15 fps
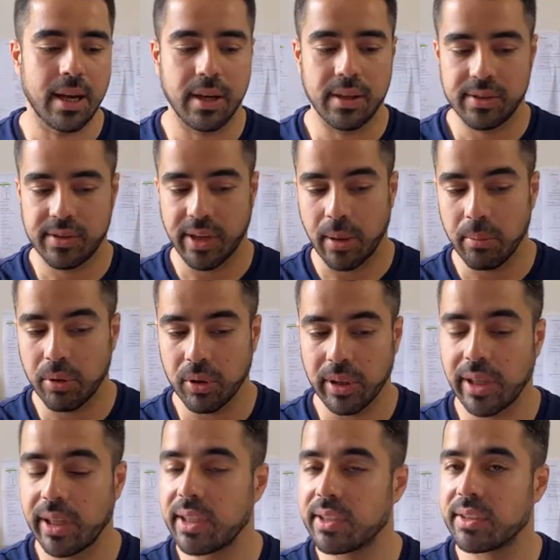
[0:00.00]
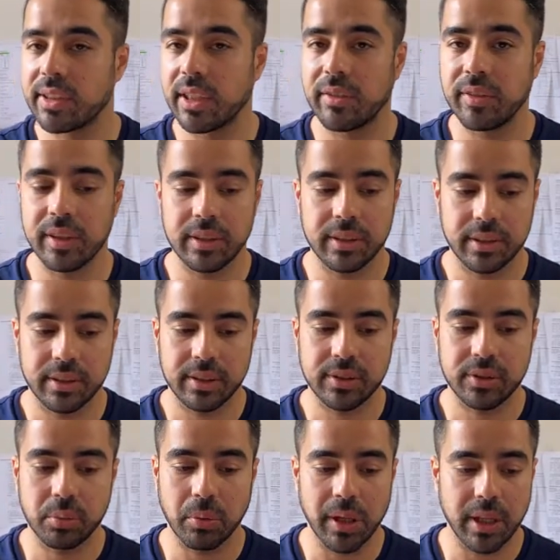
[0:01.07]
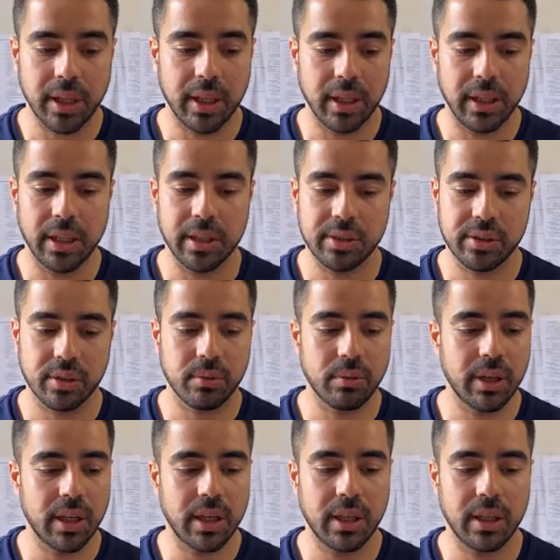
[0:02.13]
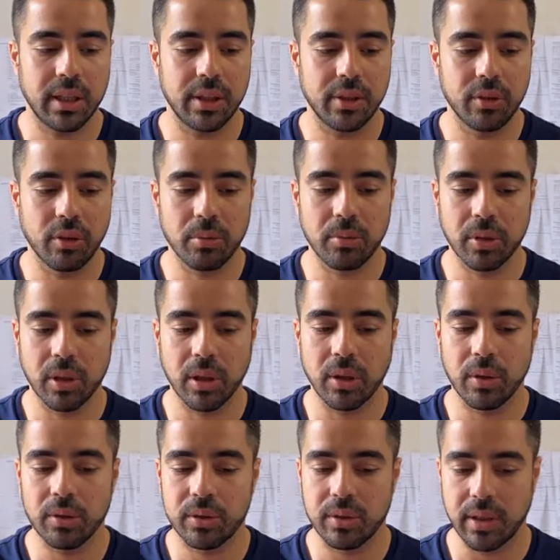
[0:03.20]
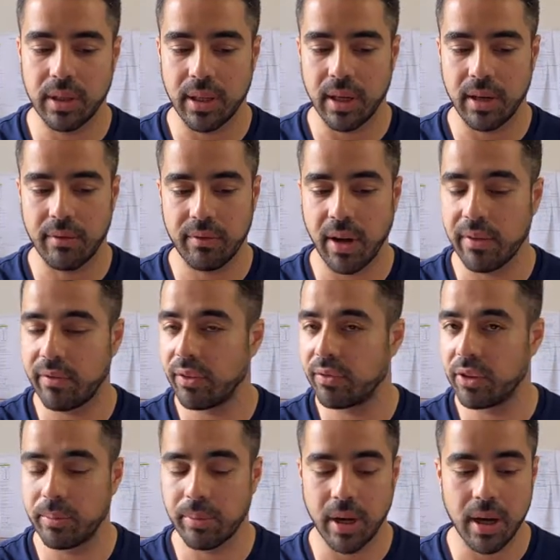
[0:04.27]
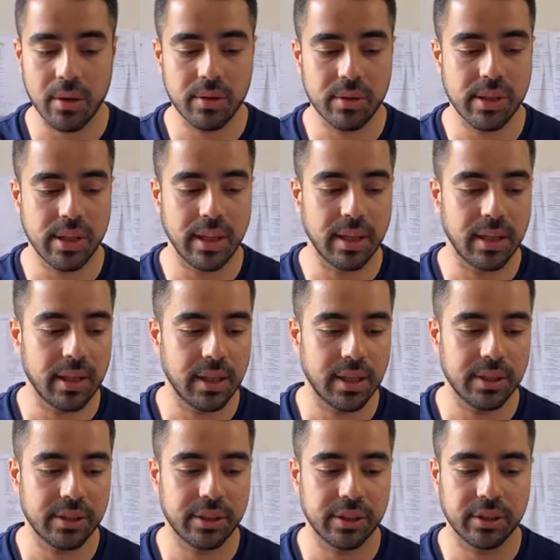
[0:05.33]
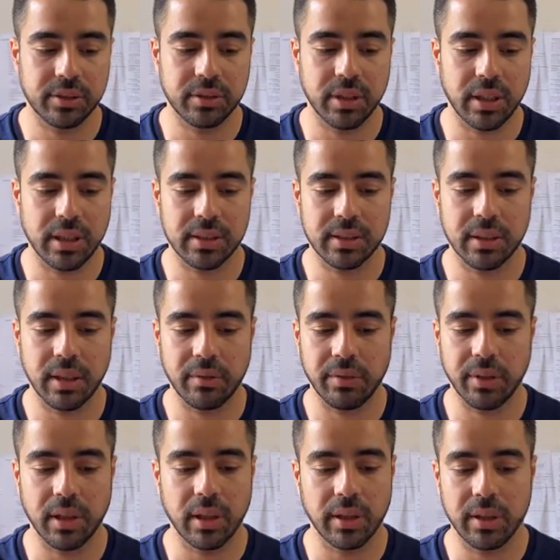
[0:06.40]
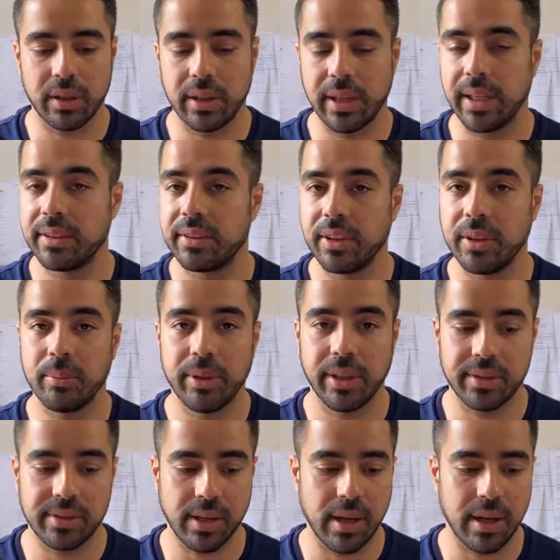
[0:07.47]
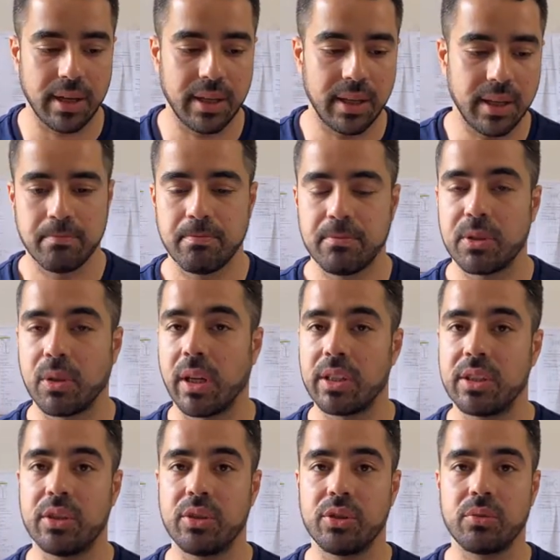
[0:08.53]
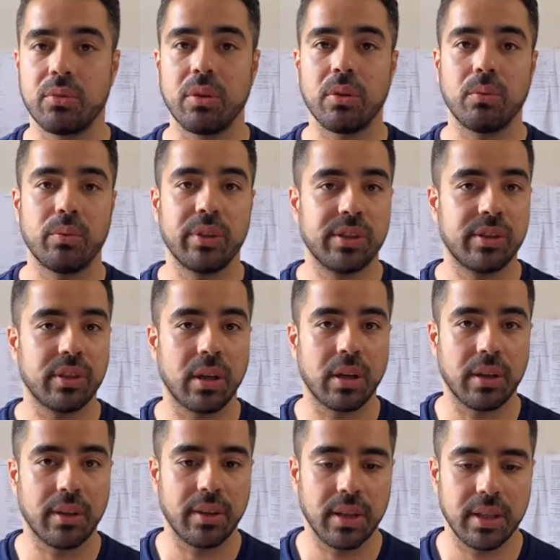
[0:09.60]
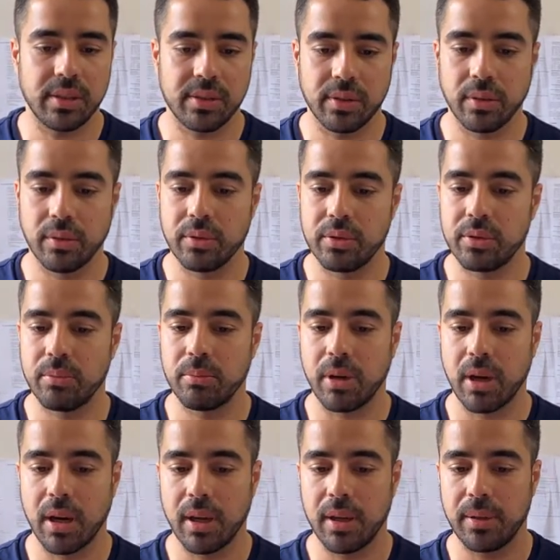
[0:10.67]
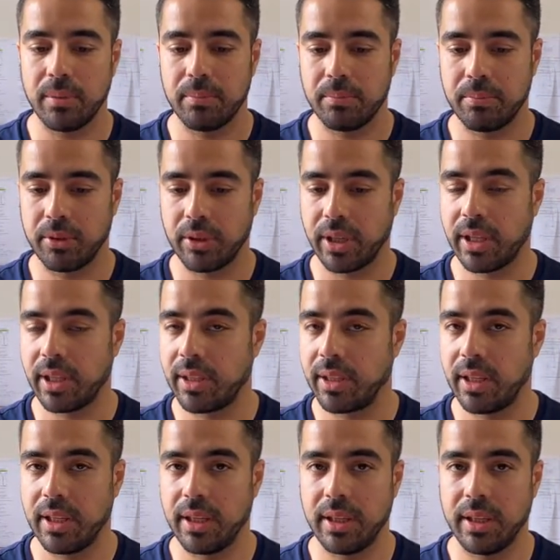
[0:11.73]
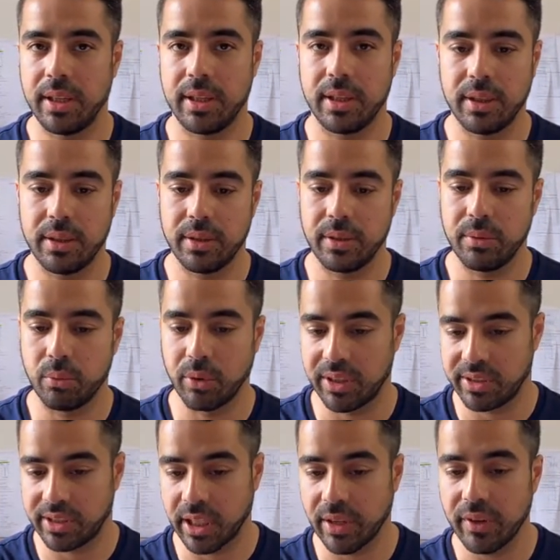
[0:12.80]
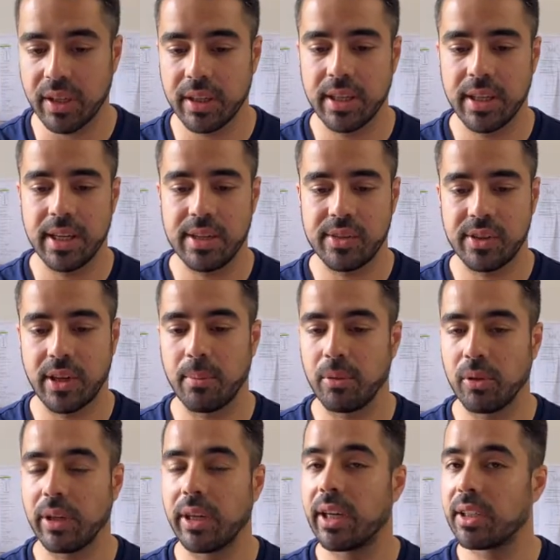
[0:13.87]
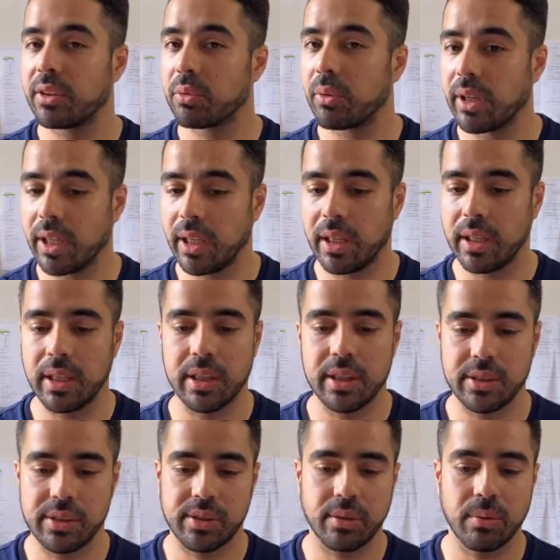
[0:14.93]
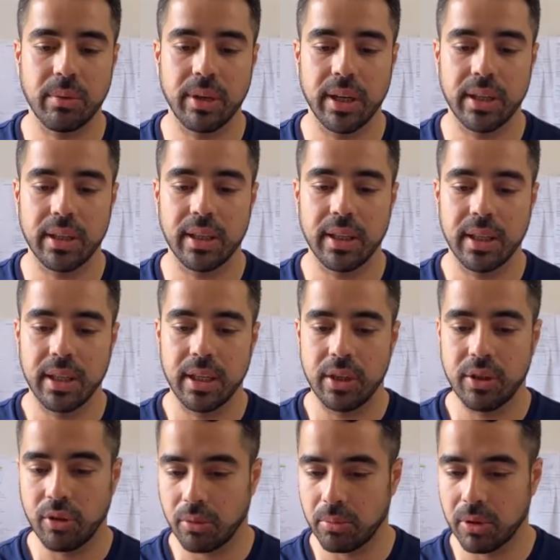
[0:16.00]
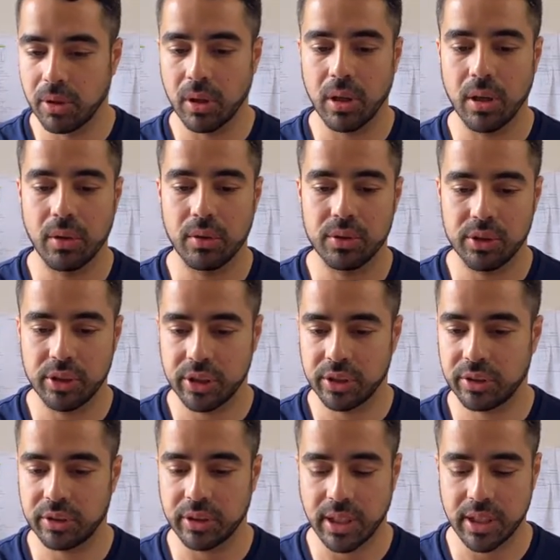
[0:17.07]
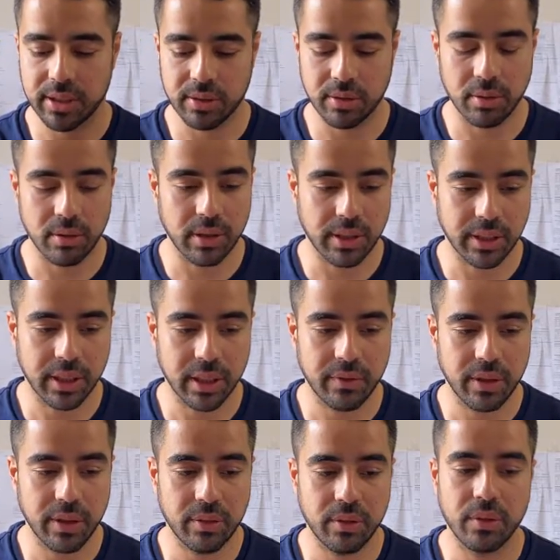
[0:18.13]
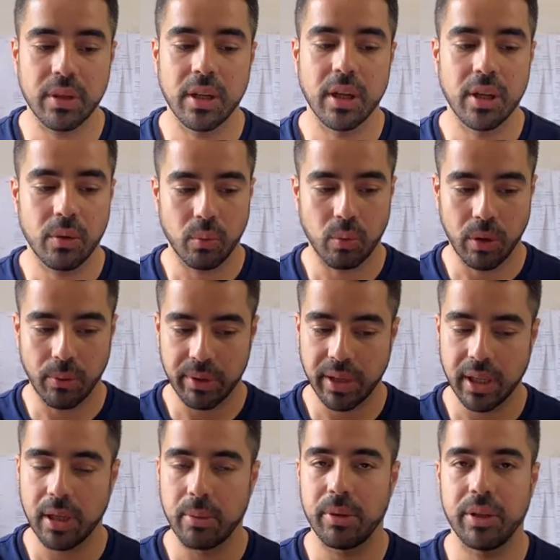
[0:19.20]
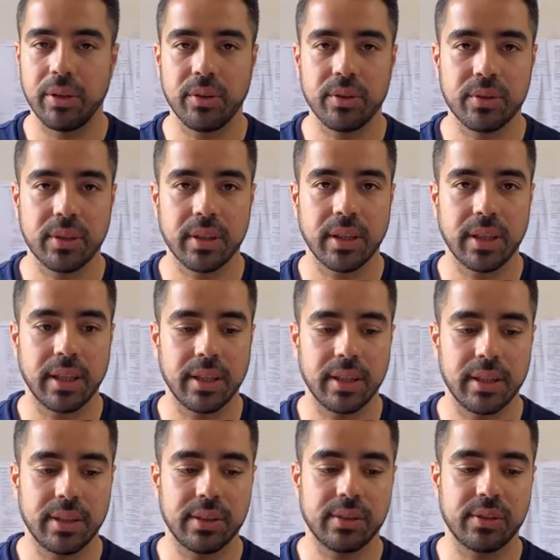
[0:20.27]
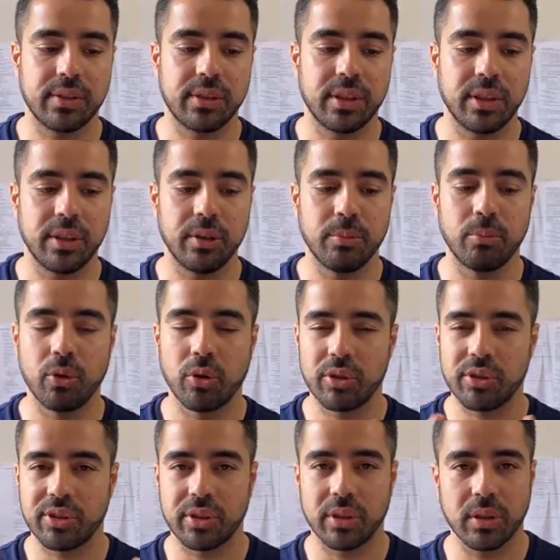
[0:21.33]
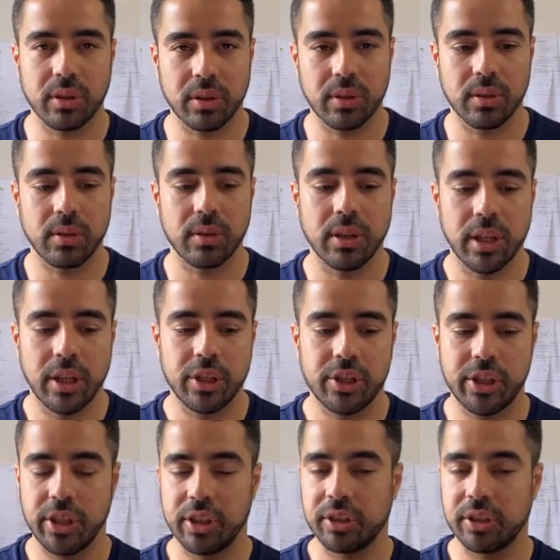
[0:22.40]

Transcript: Sample area is given 20 inch square, normal load 550 pound, and shear stress at failure 18 psi. So as usual, we start the solution by putting what is given. Sample area 20 inch square, normal load, shear stress, all are given. What we're going to be using is the Mohr-Sokal shear